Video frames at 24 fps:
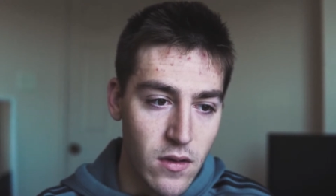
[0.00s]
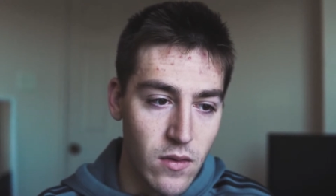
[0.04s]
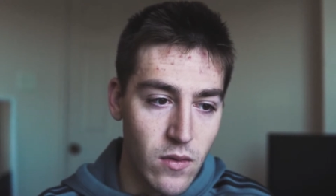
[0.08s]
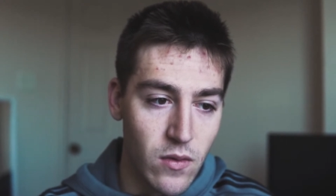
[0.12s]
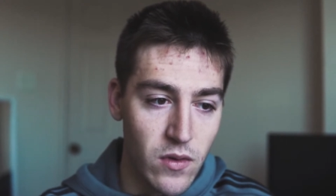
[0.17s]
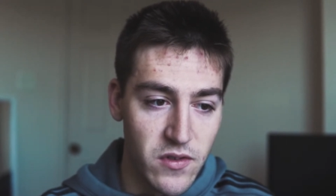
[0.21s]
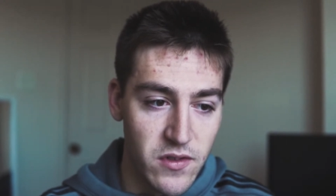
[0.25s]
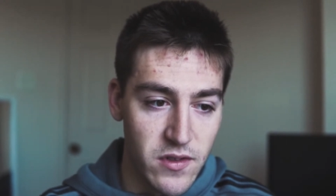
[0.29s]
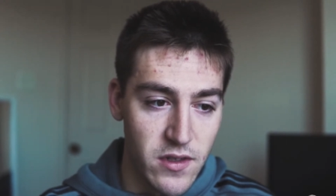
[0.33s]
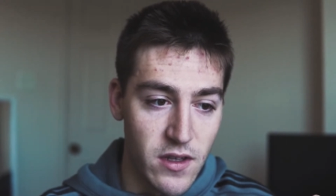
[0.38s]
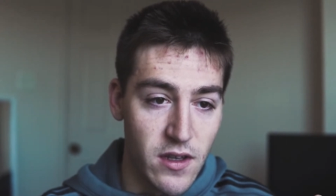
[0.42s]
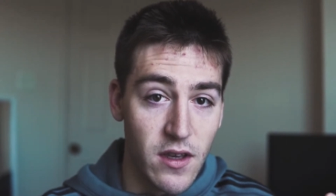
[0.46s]

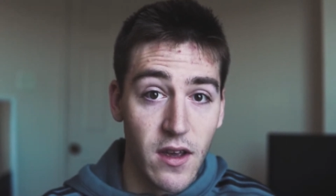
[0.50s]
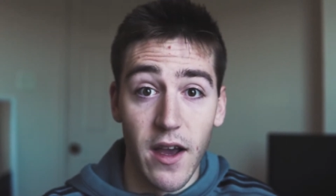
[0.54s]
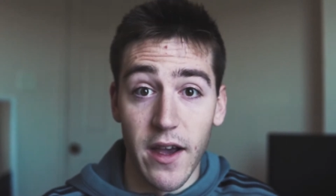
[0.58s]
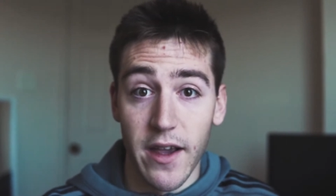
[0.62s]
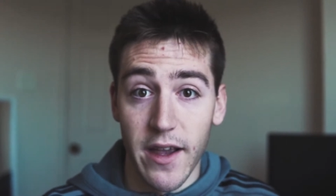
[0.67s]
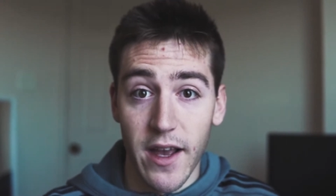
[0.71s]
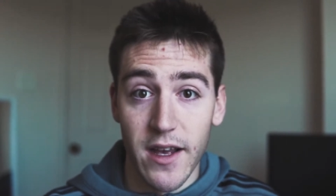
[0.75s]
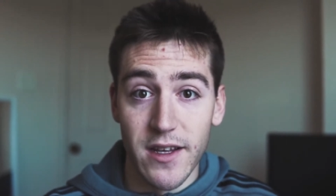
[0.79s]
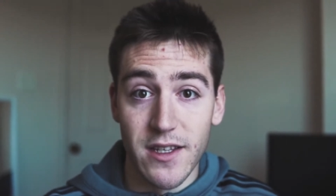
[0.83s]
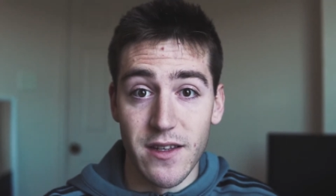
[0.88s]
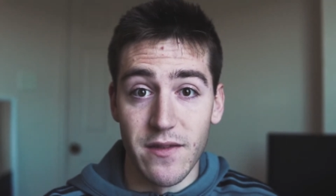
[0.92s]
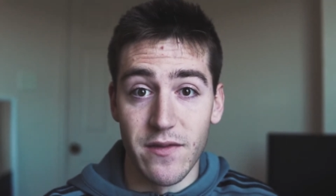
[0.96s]
we'll see. I
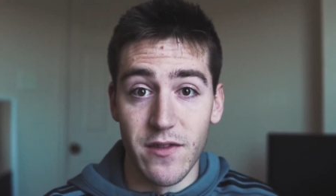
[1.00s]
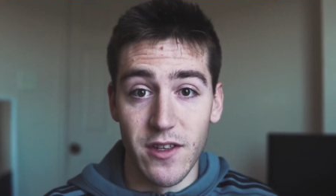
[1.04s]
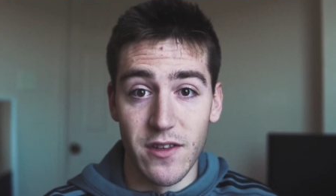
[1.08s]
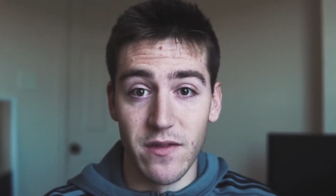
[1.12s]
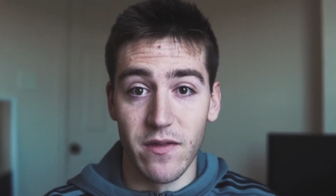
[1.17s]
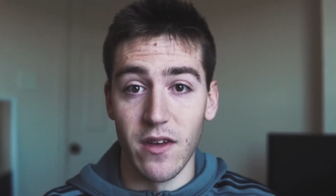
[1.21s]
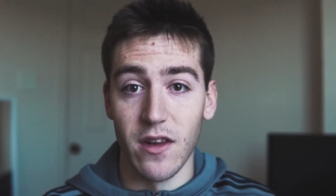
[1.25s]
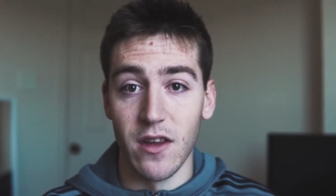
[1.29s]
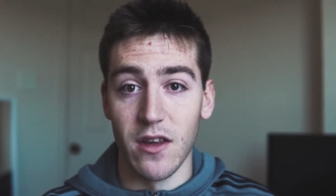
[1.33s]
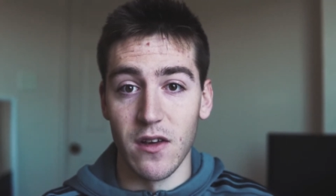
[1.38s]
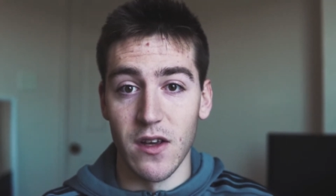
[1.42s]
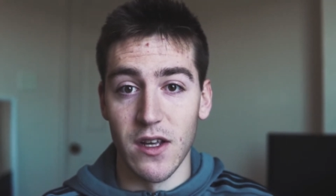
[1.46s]
guess if this
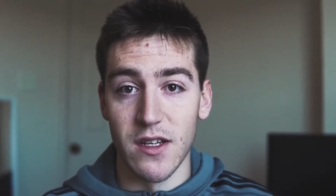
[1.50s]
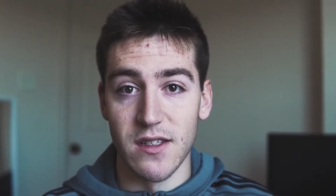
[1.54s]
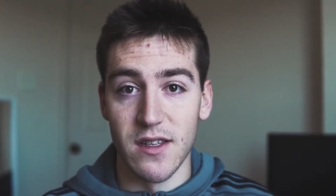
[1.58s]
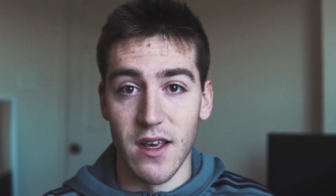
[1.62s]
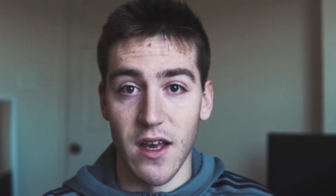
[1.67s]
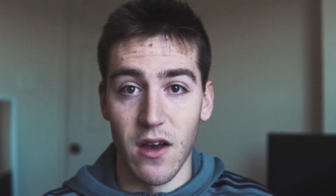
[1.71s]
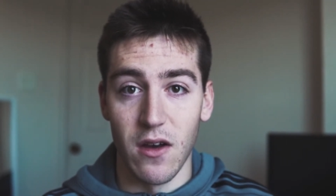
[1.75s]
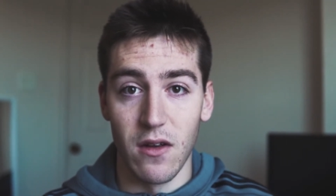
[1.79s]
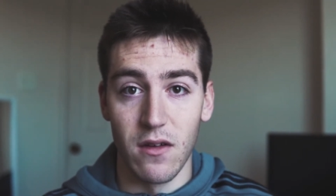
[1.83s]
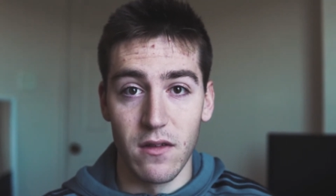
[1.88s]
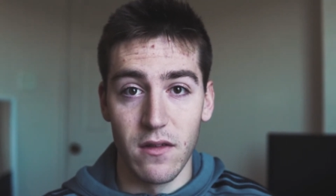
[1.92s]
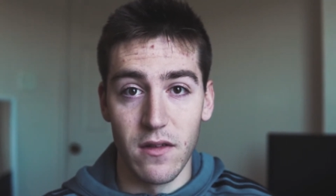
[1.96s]
video gets
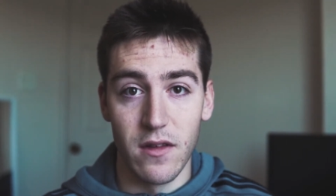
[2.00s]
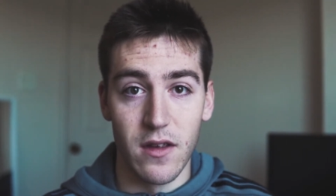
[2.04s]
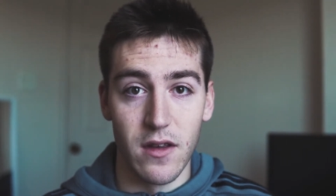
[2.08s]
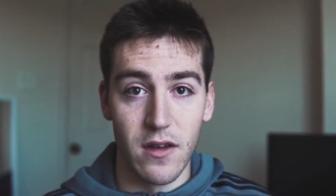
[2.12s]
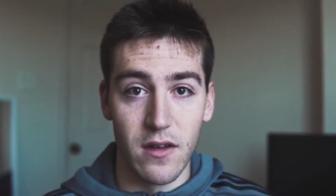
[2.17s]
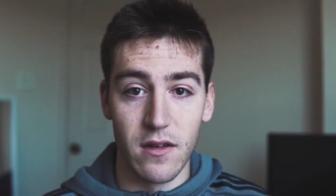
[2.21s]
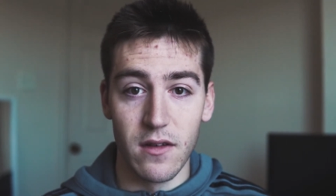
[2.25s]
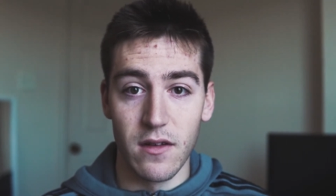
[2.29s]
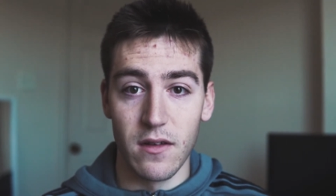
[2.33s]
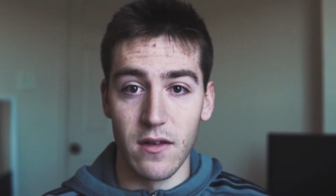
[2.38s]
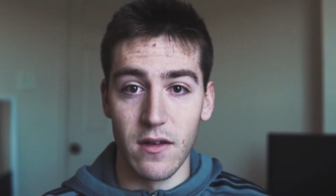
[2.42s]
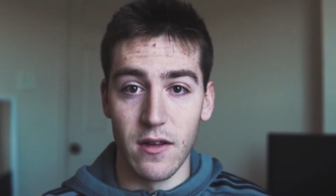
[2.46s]
out, then
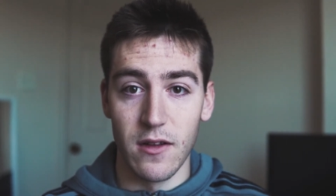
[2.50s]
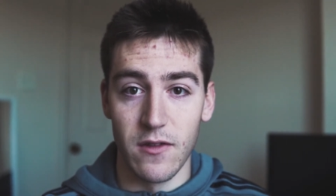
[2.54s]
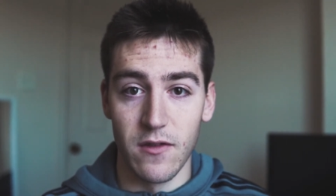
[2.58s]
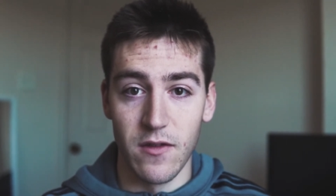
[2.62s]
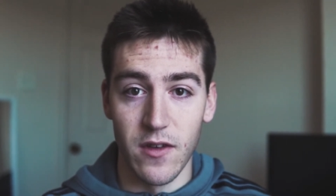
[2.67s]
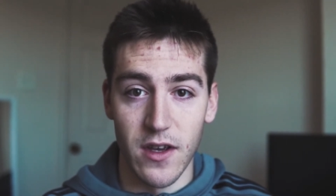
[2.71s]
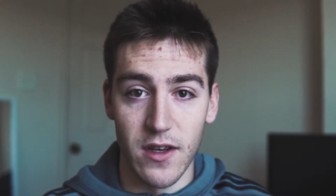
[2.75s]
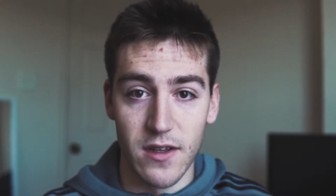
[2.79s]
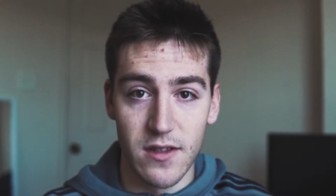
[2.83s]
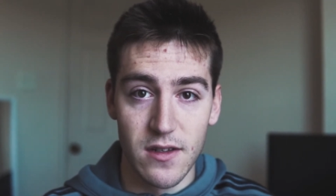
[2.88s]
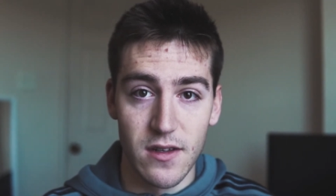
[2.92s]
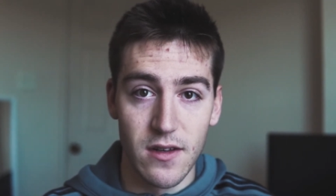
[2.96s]
it's
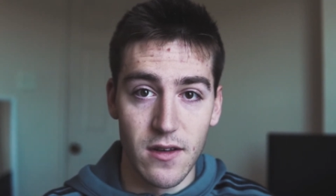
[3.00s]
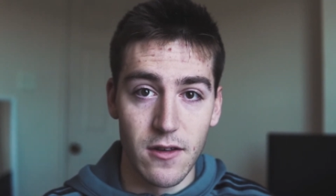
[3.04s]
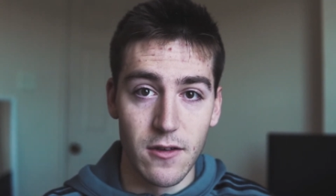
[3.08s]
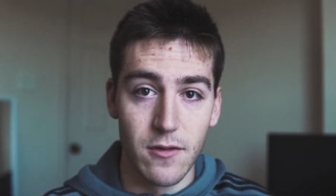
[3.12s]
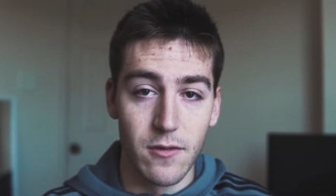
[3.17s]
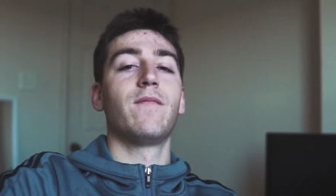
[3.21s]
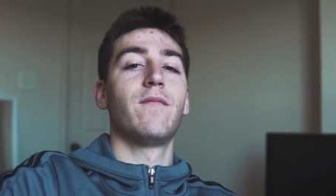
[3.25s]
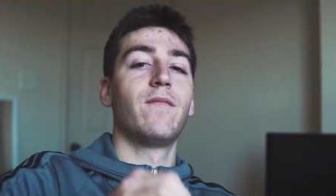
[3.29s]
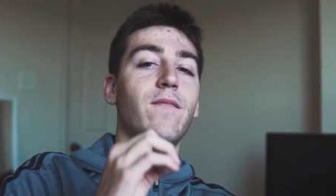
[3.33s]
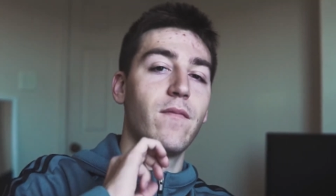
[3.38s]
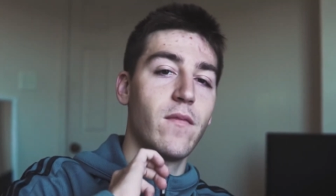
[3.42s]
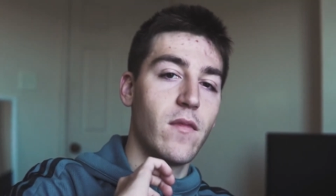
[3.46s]
fixed.
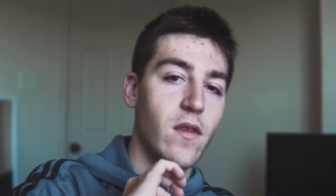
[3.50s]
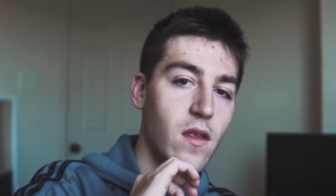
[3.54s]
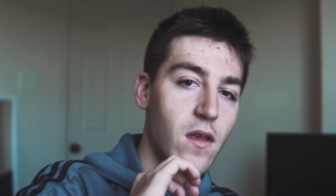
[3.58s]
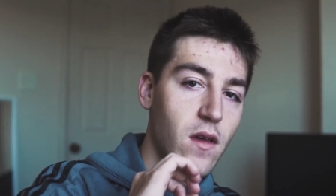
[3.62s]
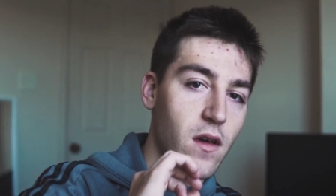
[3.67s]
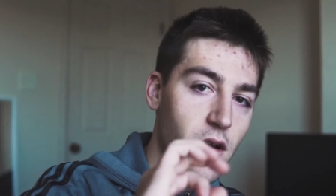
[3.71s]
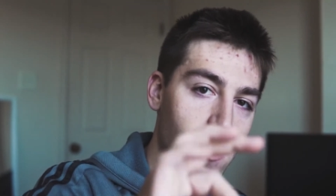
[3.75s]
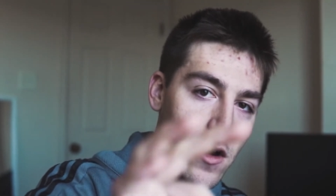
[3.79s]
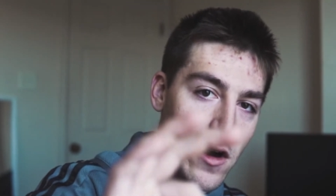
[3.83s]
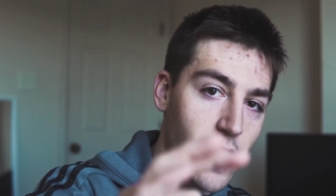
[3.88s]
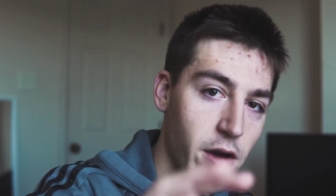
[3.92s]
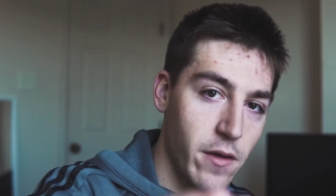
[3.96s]

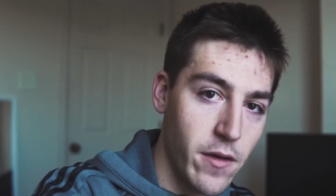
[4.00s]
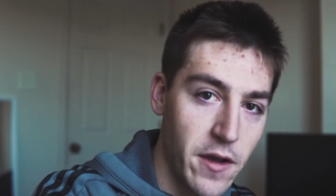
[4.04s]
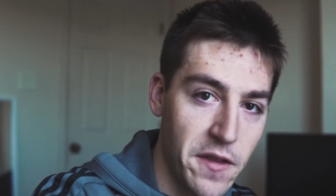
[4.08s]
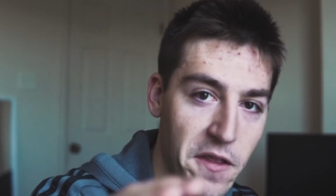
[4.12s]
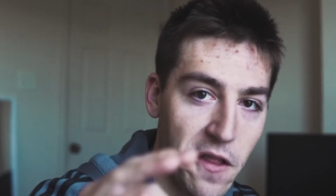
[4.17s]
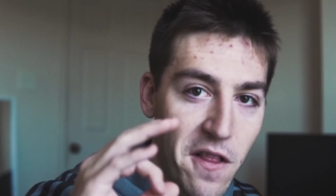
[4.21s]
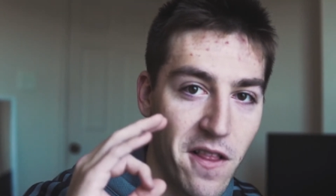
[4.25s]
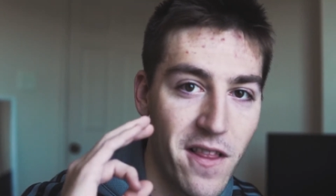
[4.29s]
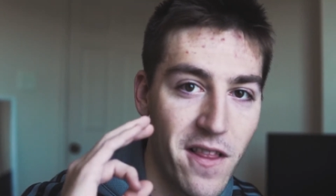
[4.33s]
Alright, and the